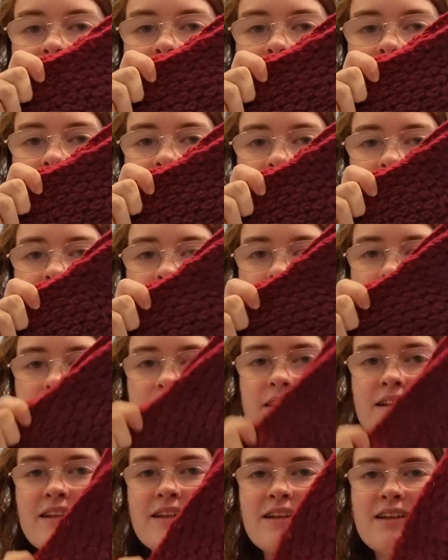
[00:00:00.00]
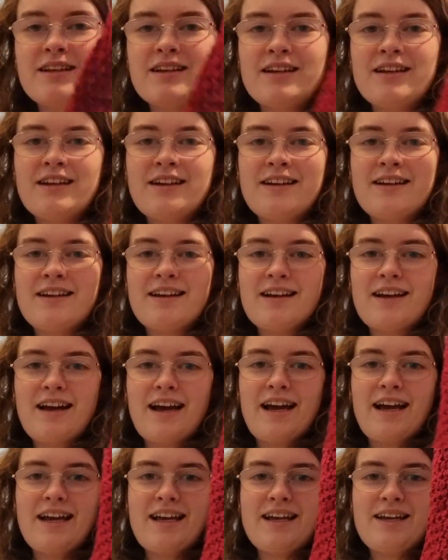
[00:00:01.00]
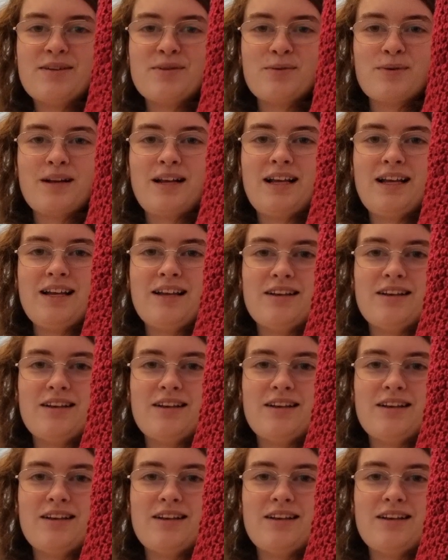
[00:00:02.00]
and I really